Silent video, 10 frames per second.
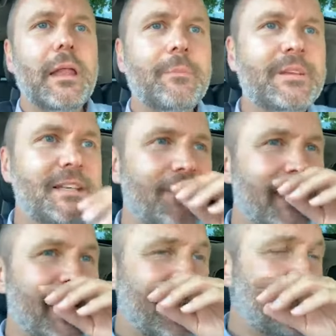let me see if I
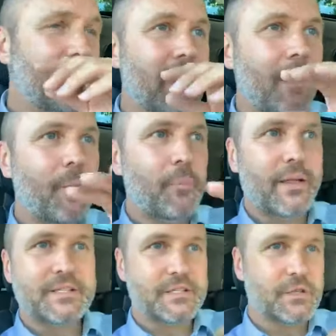can't give you a couple places